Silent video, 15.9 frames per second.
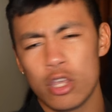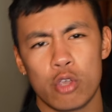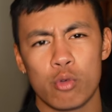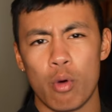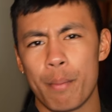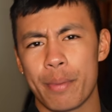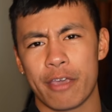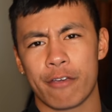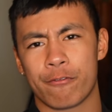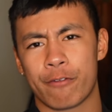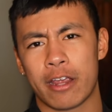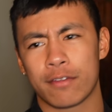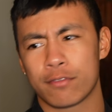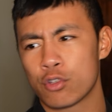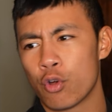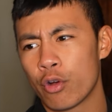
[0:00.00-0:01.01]
you won't be
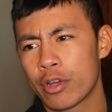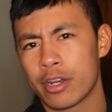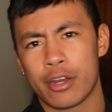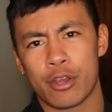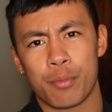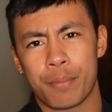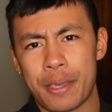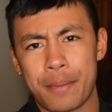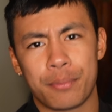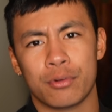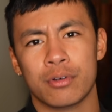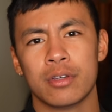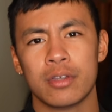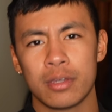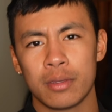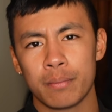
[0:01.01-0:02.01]
afraid of talking to new people,
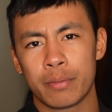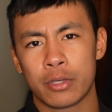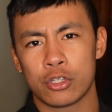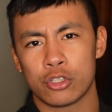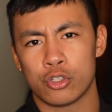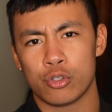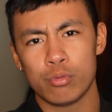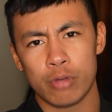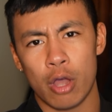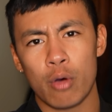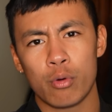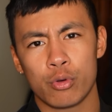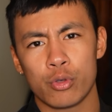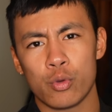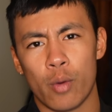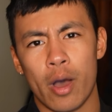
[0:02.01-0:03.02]
because you know
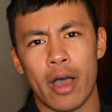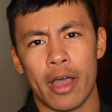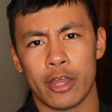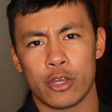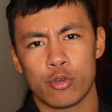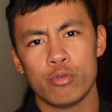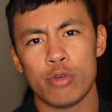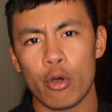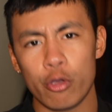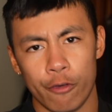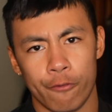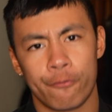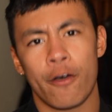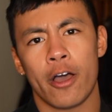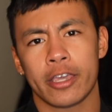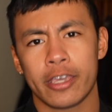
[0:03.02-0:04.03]
who you are and you know you're
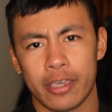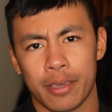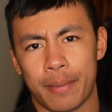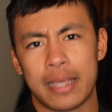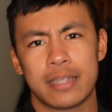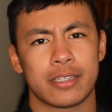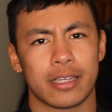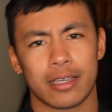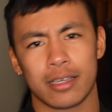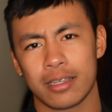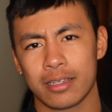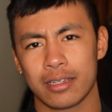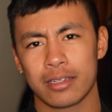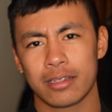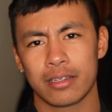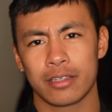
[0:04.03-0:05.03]
fucking amazing.
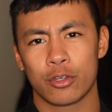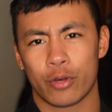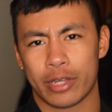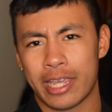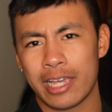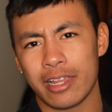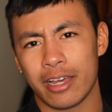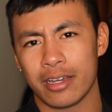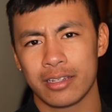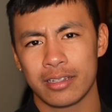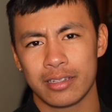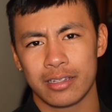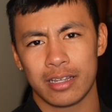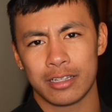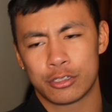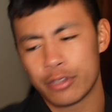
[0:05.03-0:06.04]
You're a killer.
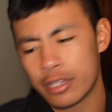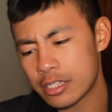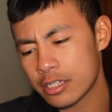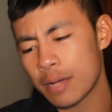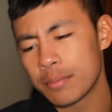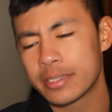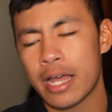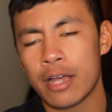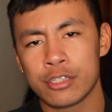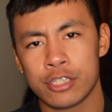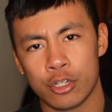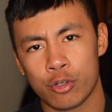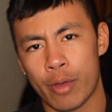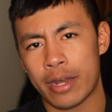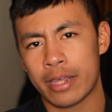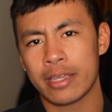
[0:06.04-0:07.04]
And so this comes down to
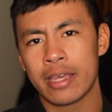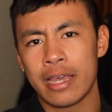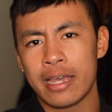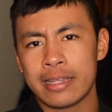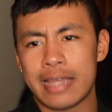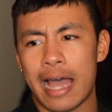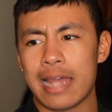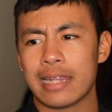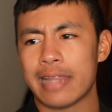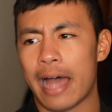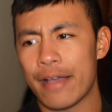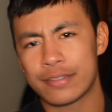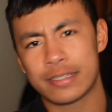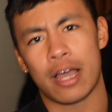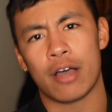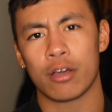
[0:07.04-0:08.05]
creating that
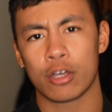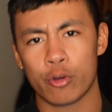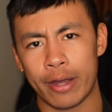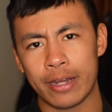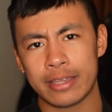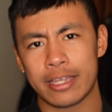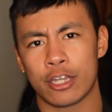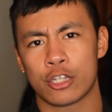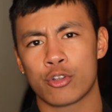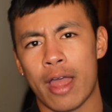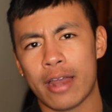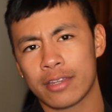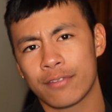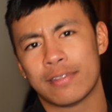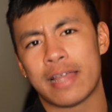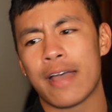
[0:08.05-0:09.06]
lifestyle, creating that
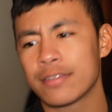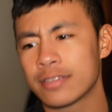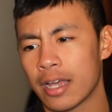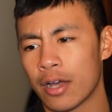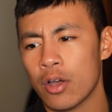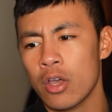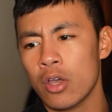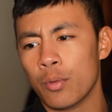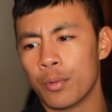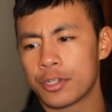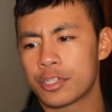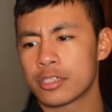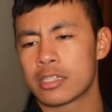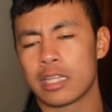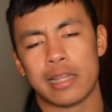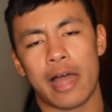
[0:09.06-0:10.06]
attractive lifestyle, which
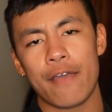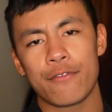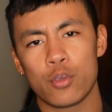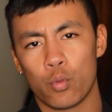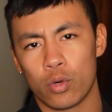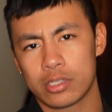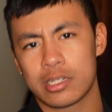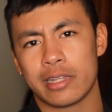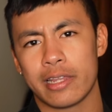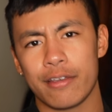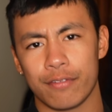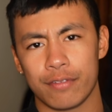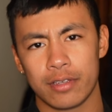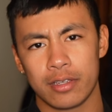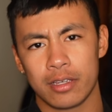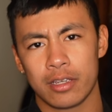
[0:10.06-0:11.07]
is the life you want to
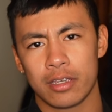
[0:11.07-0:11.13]
live.